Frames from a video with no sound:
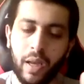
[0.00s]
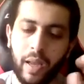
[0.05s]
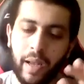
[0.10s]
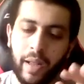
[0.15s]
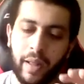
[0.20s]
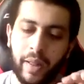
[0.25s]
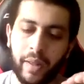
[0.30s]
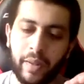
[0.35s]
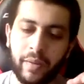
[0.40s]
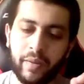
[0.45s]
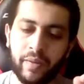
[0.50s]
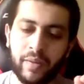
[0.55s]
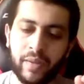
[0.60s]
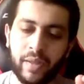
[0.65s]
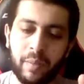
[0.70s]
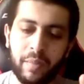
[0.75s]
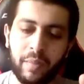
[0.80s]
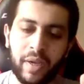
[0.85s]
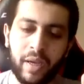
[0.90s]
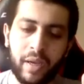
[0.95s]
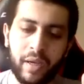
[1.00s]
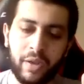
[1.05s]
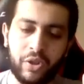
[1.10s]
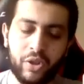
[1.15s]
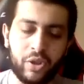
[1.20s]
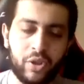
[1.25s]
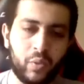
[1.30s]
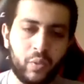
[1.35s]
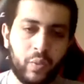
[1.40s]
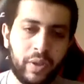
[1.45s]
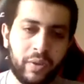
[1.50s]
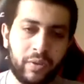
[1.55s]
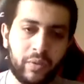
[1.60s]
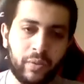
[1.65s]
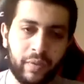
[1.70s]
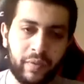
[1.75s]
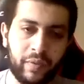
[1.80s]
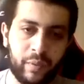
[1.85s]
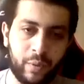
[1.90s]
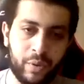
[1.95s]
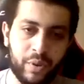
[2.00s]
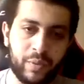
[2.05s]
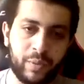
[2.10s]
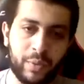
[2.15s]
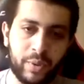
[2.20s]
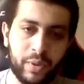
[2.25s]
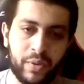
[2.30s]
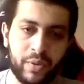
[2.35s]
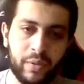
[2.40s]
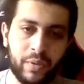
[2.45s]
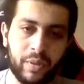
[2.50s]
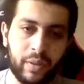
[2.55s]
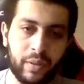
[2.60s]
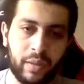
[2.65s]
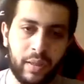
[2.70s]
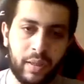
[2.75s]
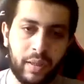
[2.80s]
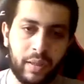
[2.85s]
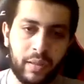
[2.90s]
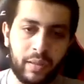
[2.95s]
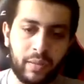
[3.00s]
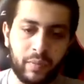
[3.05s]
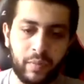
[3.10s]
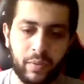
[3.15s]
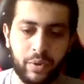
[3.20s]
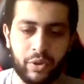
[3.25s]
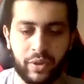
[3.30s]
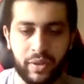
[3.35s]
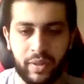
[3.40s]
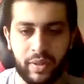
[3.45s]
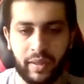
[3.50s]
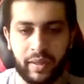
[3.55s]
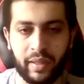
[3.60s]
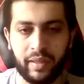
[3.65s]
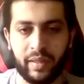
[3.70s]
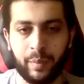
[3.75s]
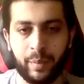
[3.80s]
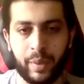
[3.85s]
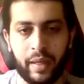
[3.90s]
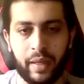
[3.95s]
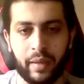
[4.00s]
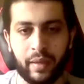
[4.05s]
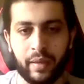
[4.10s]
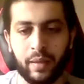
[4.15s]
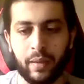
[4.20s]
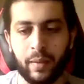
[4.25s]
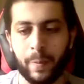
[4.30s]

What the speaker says: and some guy just went to the first person in the line, which is like at the back,